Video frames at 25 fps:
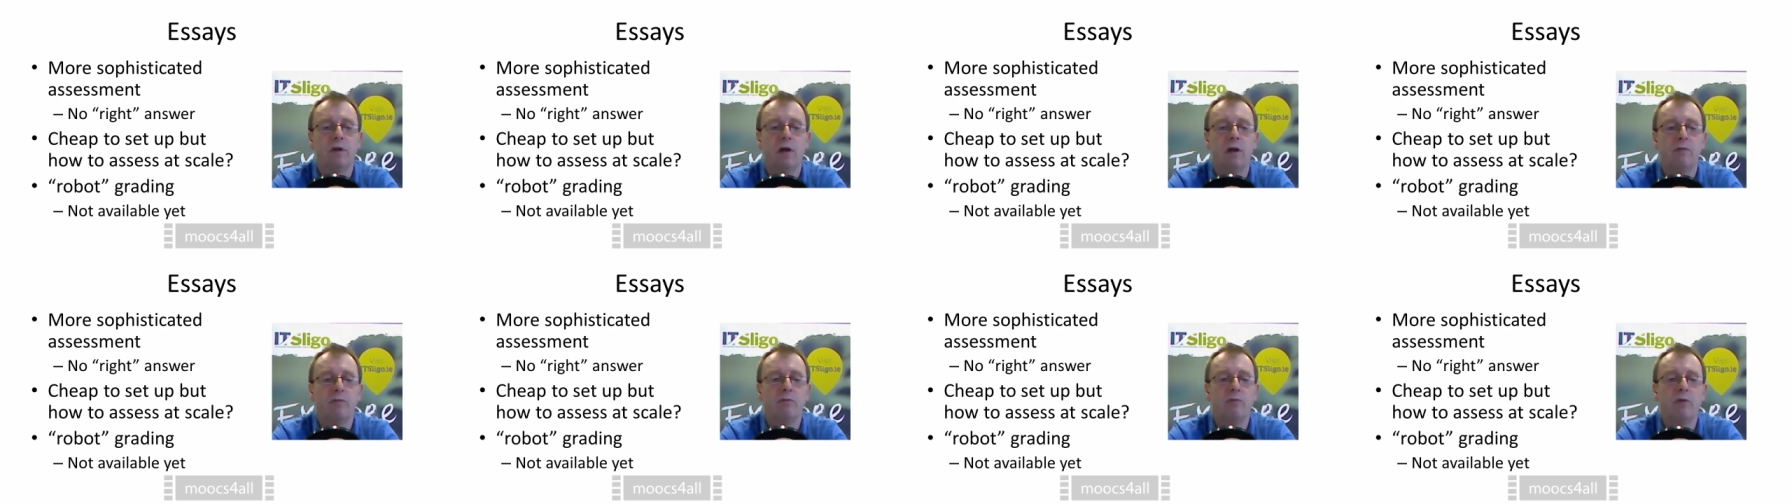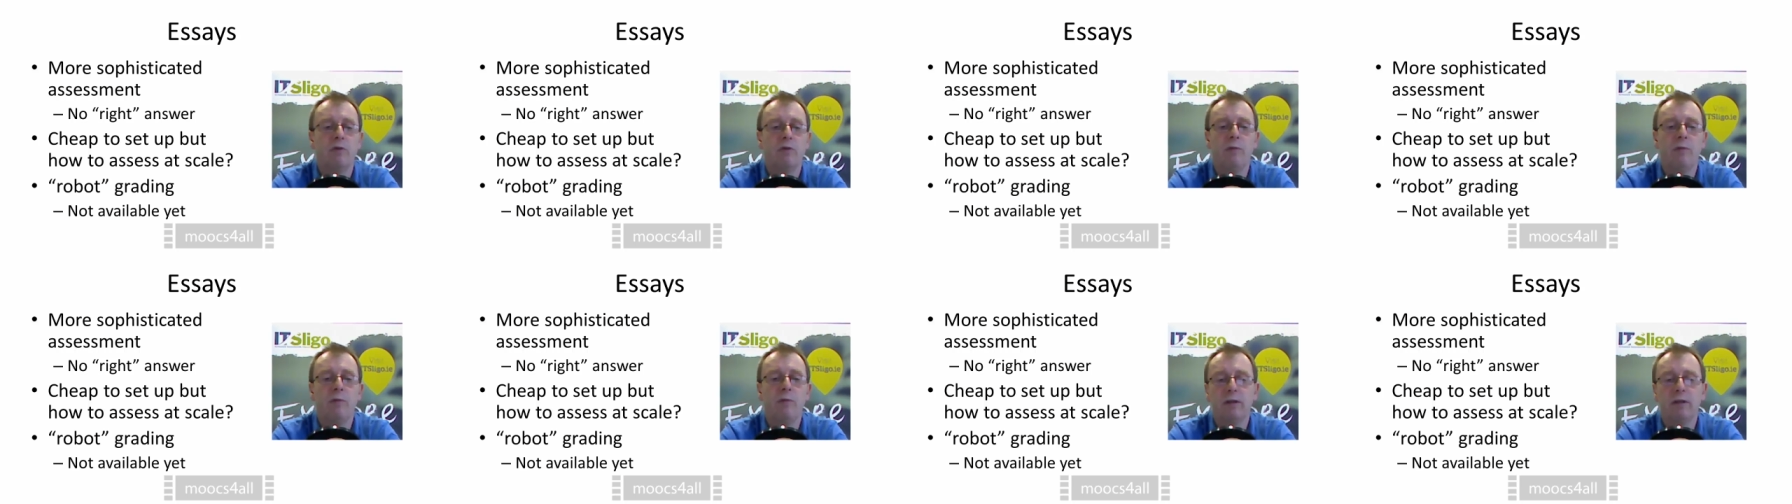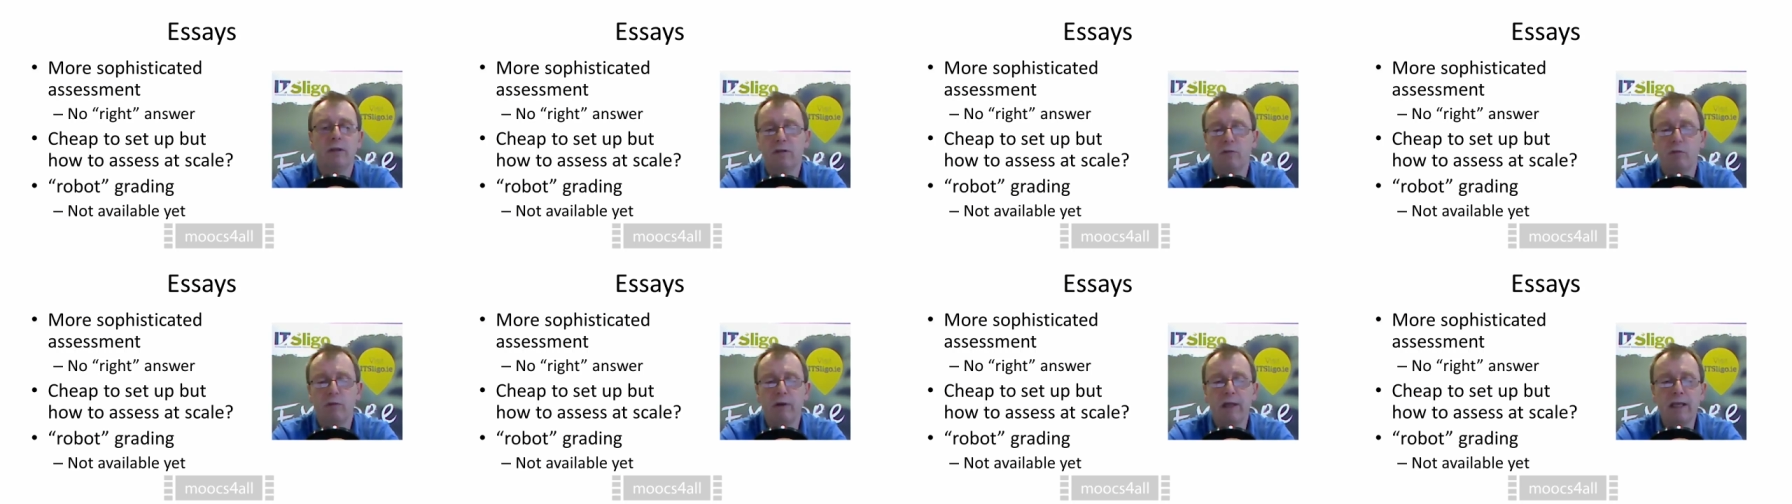or
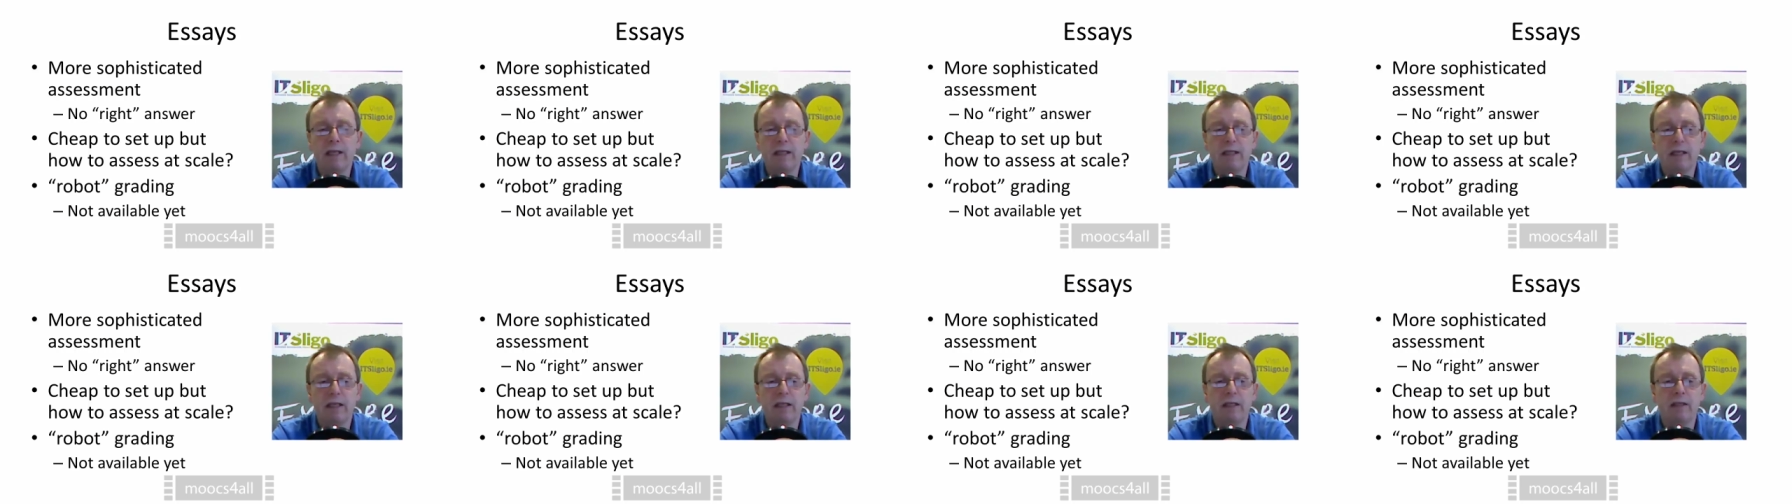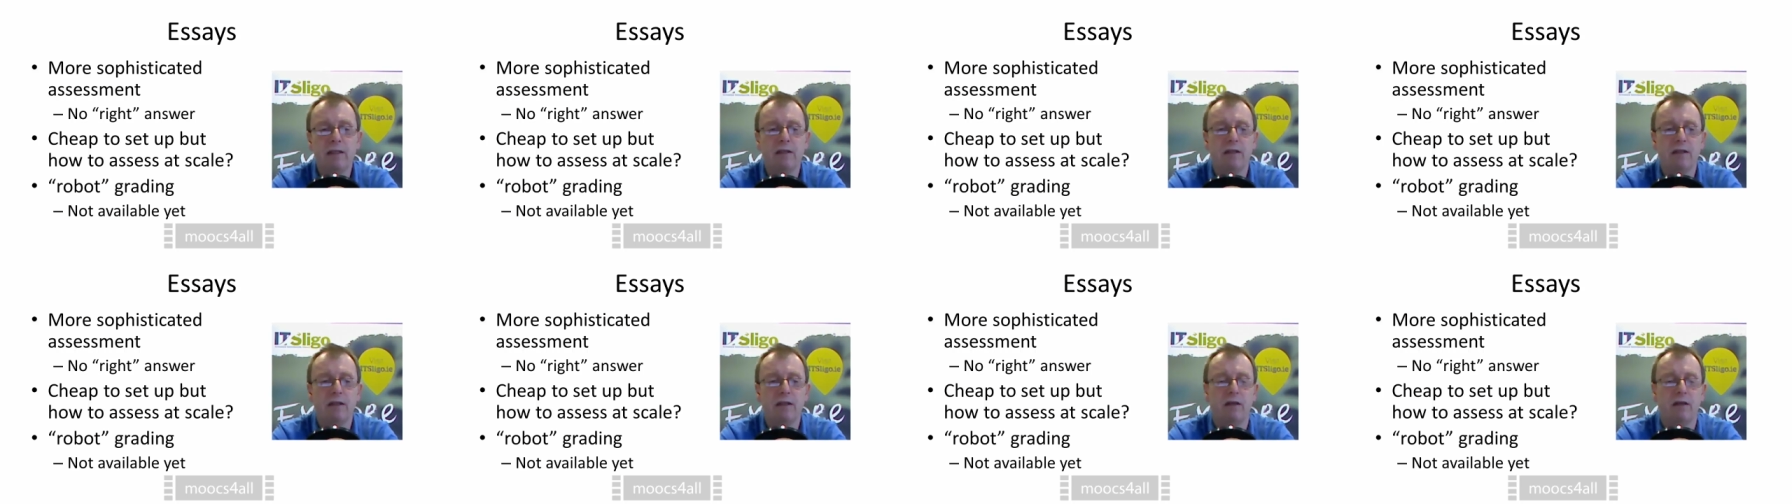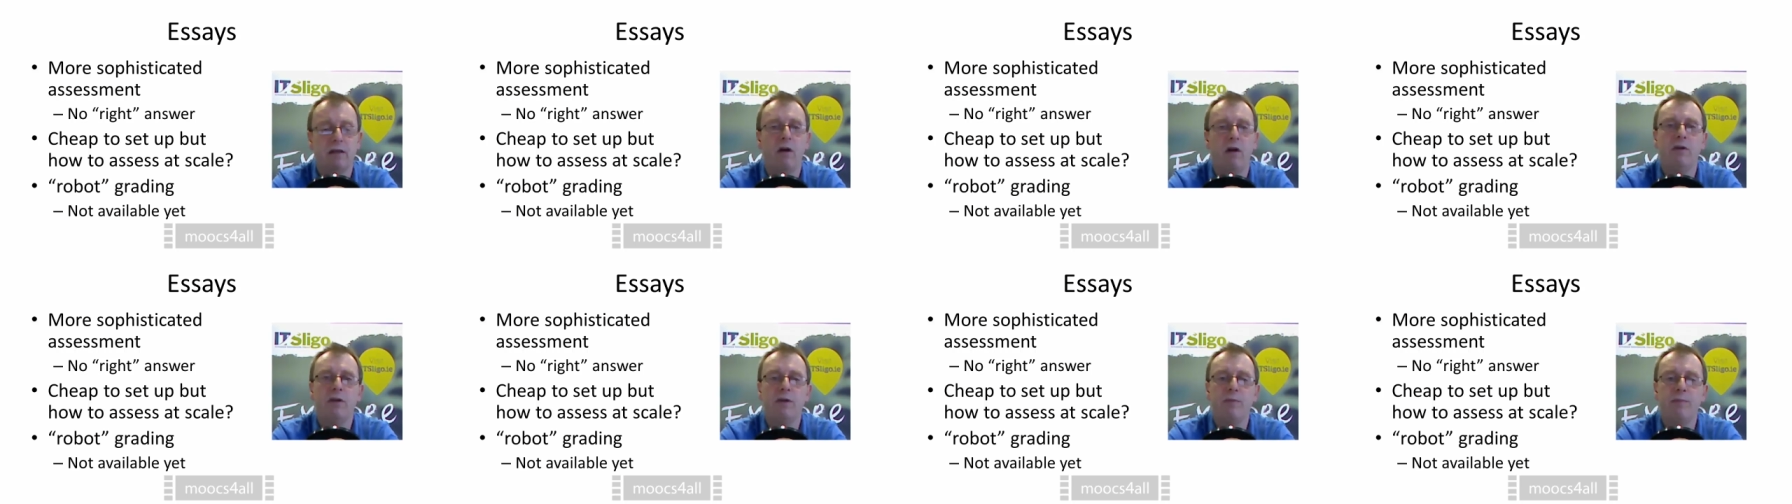robot grading or
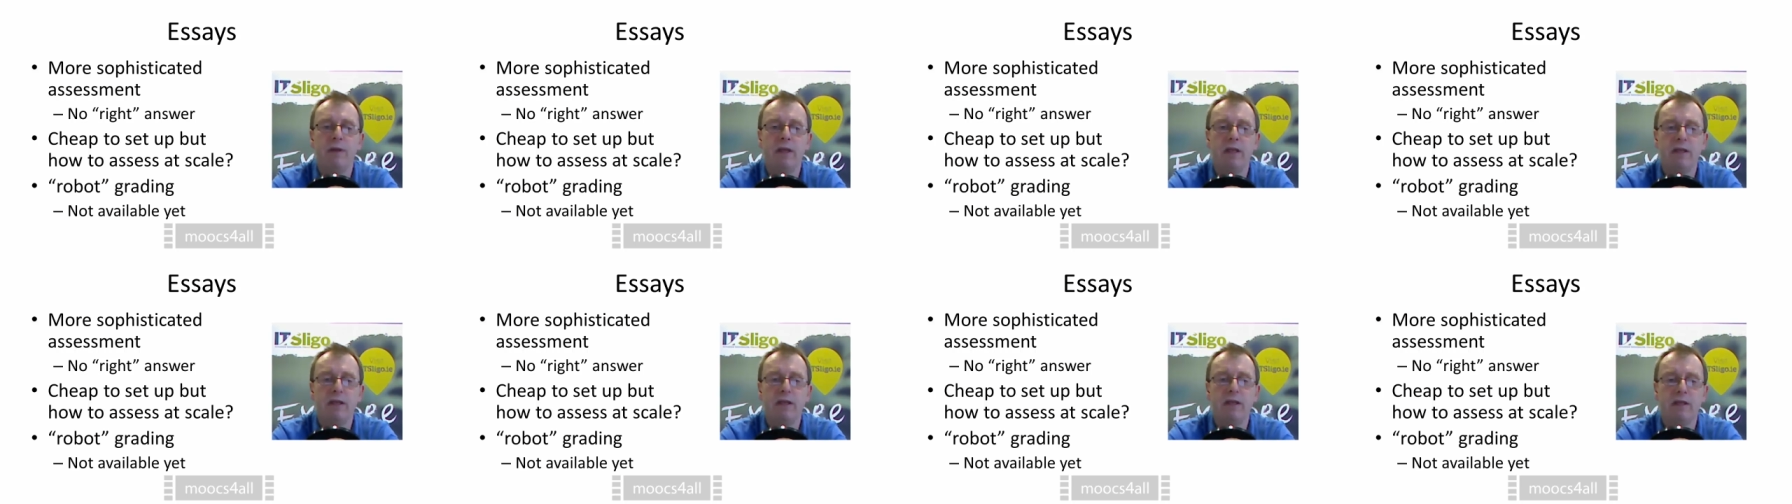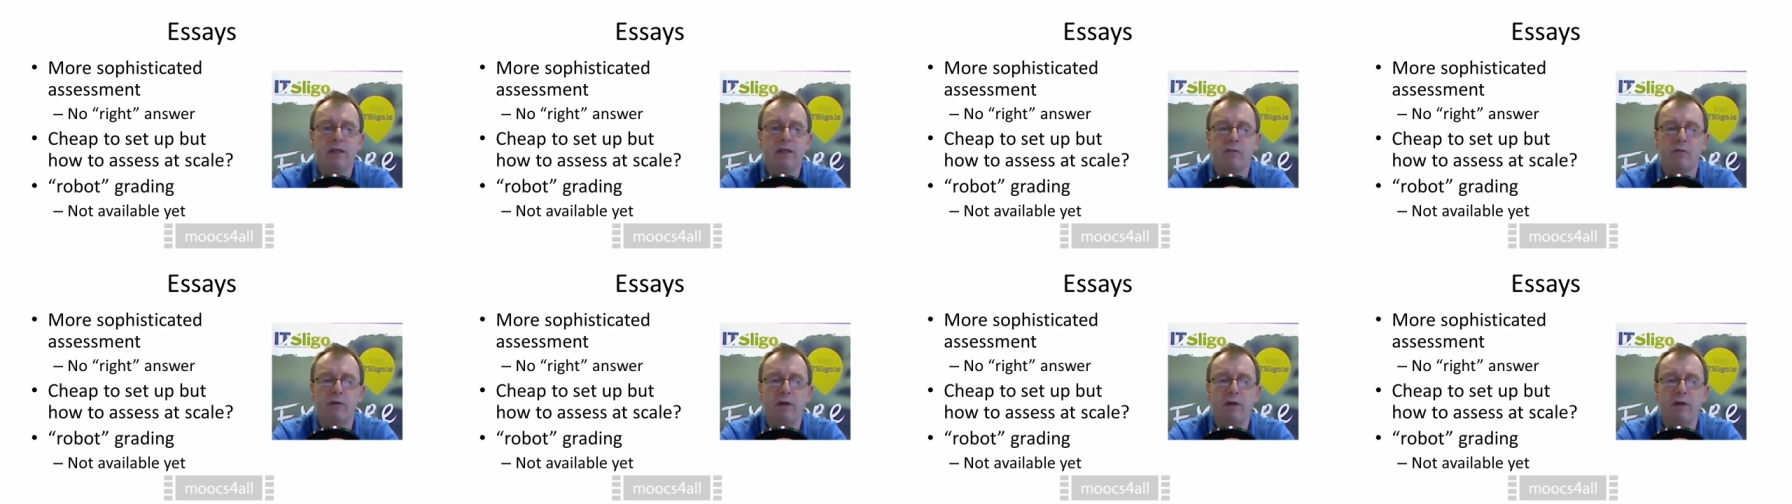automated